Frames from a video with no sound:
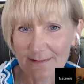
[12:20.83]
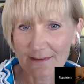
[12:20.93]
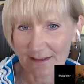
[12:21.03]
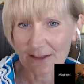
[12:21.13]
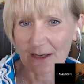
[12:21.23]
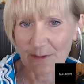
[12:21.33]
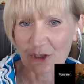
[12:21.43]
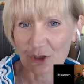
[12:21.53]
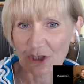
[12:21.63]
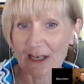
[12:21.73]

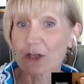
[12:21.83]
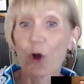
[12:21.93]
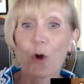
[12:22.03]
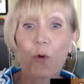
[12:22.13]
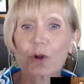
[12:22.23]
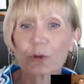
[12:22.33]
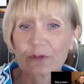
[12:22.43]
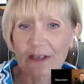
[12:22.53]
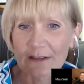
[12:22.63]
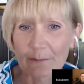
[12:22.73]
competition. And the whole room
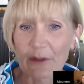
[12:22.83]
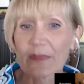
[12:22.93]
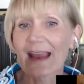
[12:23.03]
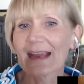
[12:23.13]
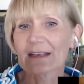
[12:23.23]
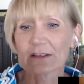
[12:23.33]
stands up. And they so you